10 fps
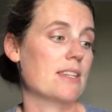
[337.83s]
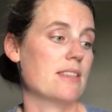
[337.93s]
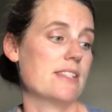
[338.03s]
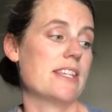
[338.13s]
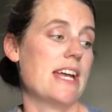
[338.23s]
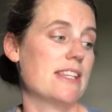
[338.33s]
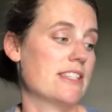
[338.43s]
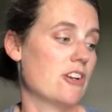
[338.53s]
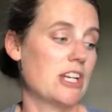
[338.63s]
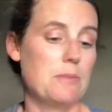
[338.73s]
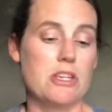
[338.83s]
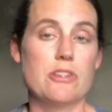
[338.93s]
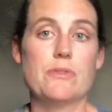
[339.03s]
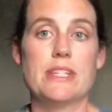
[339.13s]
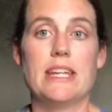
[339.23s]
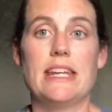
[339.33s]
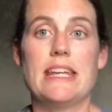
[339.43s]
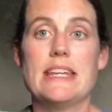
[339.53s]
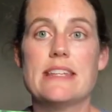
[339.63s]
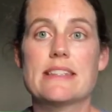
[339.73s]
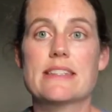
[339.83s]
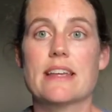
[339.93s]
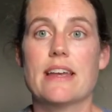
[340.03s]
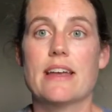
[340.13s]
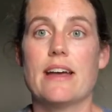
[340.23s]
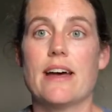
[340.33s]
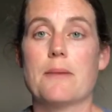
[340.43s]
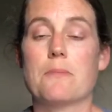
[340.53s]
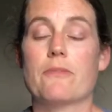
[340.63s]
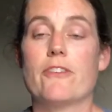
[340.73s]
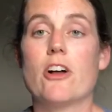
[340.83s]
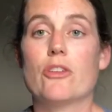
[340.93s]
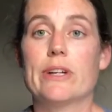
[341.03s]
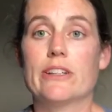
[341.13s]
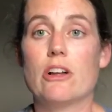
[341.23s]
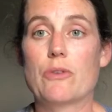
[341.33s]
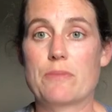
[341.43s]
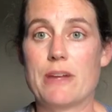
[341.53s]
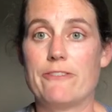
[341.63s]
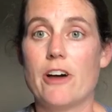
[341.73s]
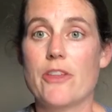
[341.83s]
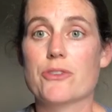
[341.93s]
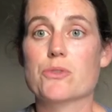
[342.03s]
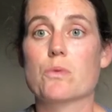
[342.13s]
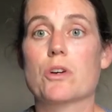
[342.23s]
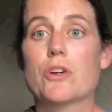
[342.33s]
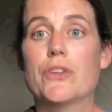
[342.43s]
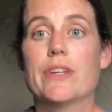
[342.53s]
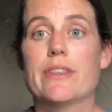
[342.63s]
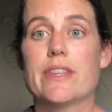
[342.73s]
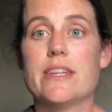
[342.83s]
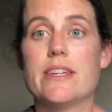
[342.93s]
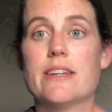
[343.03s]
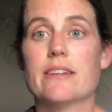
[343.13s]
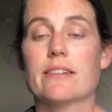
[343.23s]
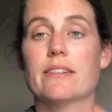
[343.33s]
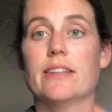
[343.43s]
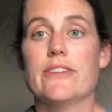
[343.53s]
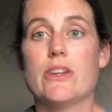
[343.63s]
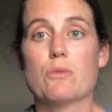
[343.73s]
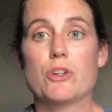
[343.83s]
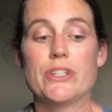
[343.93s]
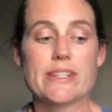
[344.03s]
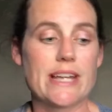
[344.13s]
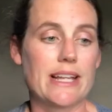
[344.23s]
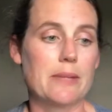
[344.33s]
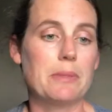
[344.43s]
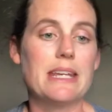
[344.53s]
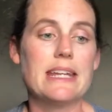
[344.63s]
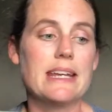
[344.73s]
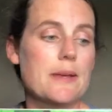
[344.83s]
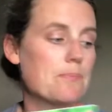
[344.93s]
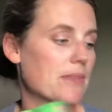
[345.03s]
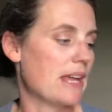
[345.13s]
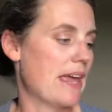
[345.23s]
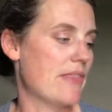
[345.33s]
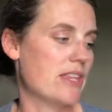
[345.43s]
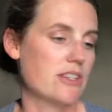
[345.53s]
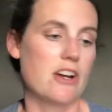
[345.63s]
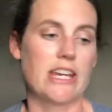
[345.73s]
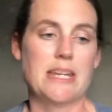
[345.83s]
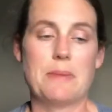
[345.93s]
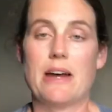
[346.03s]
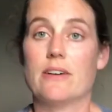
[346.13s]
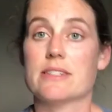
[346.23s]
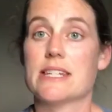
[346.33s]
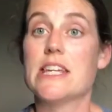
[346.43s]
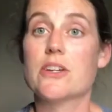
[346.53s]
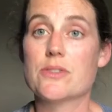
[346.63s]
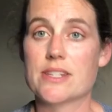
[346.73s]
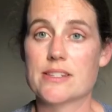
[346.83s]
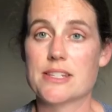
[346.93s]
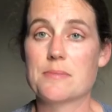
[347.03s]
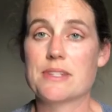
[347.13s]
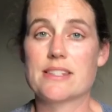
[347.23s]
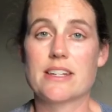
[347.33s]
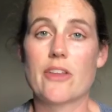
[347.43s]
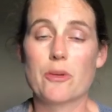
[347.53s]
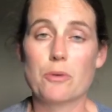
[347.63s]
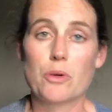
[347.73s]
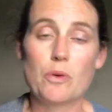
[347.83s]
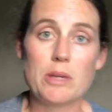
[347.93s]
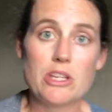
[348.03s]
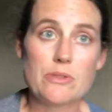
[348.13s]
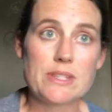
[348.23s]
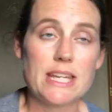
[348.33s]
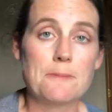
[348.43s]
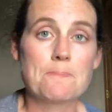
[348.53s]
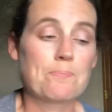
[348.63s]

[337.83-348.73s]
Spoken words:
The science they're going to be using is following along with My Father's World, the Living World Encyclopedia, and then talking about ecosystems is another book we'll be using.